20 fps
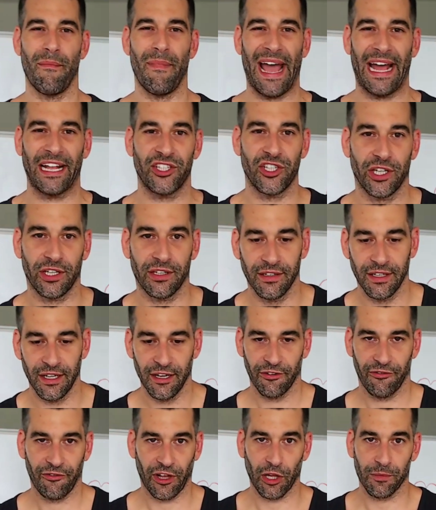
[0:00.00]
Magic.
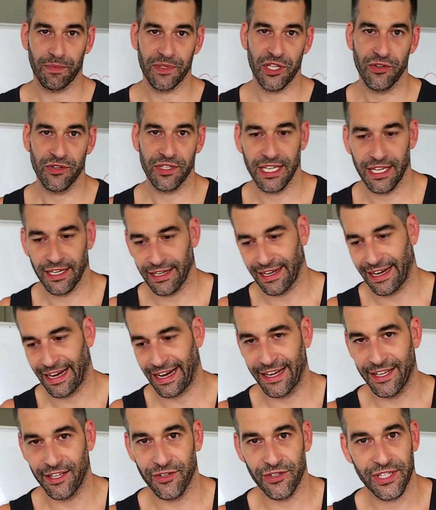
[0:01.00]
Phelps used it.
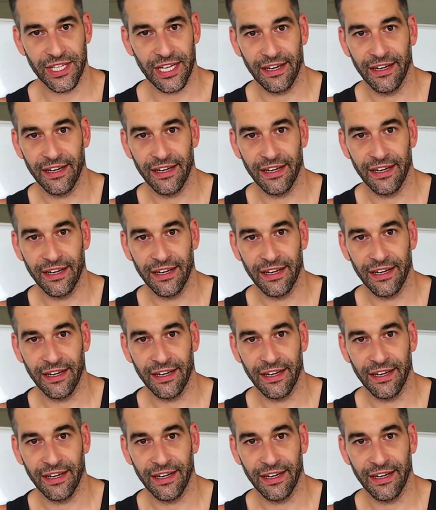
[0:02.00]
I used